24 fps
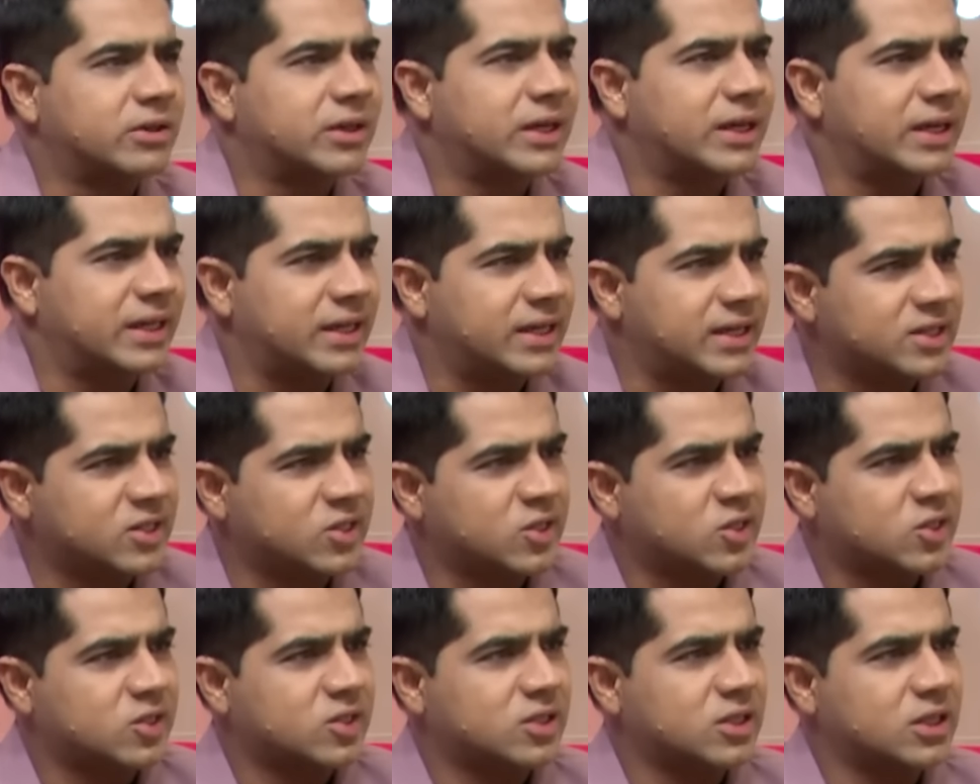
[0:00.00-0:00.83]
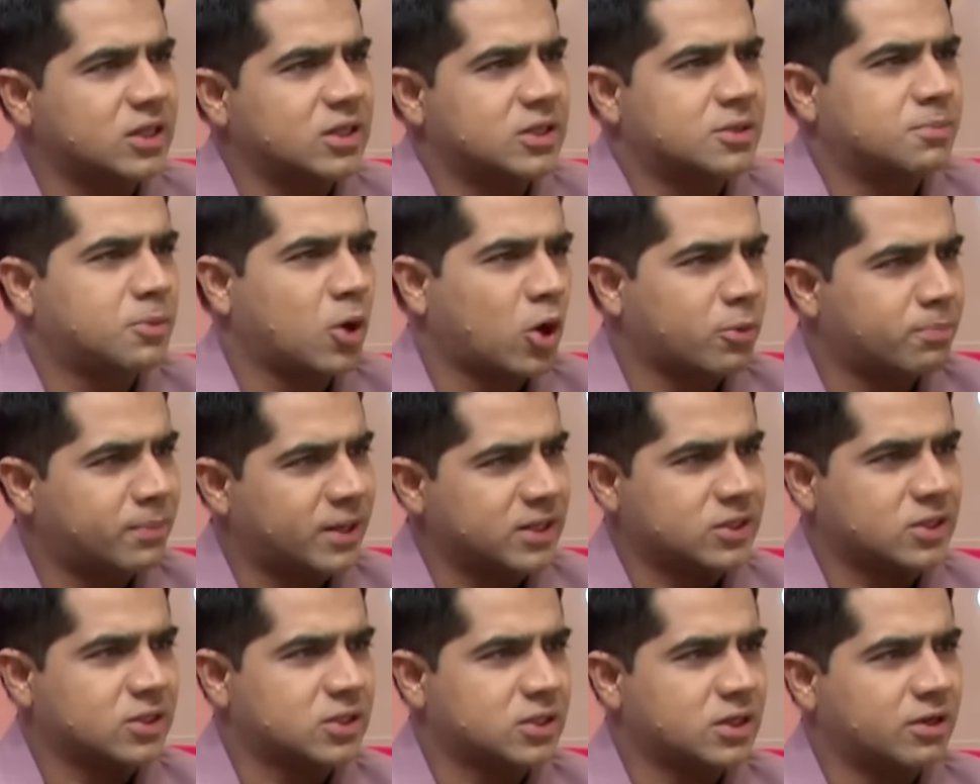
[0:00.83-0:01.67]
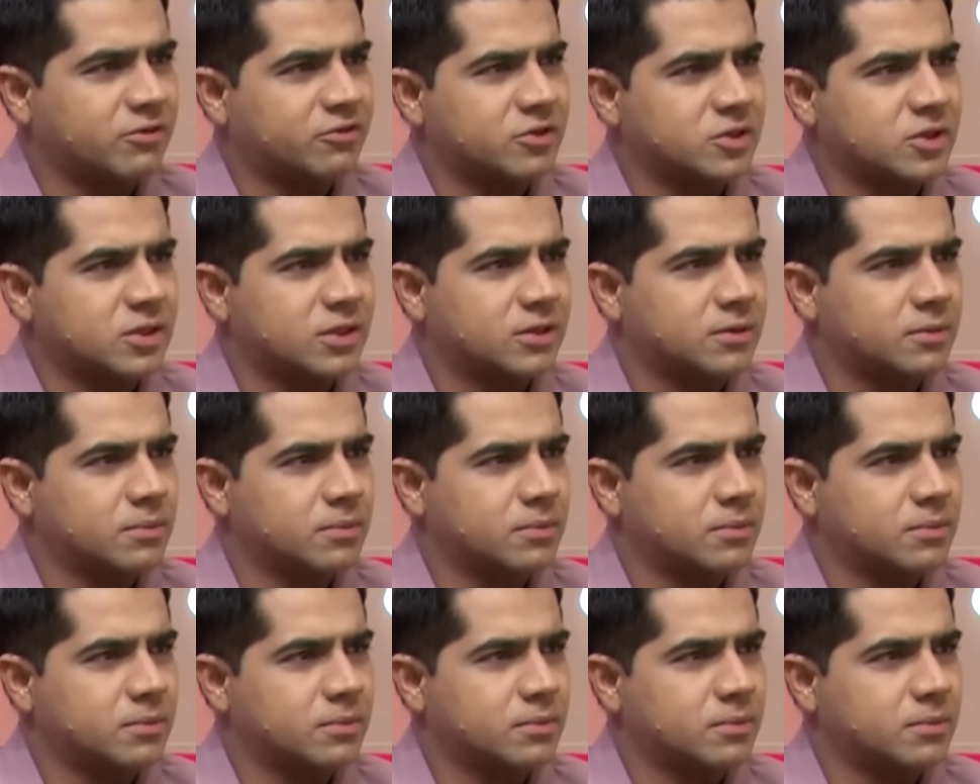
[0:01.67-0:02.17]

really is is blockbuster stuff, isn't it?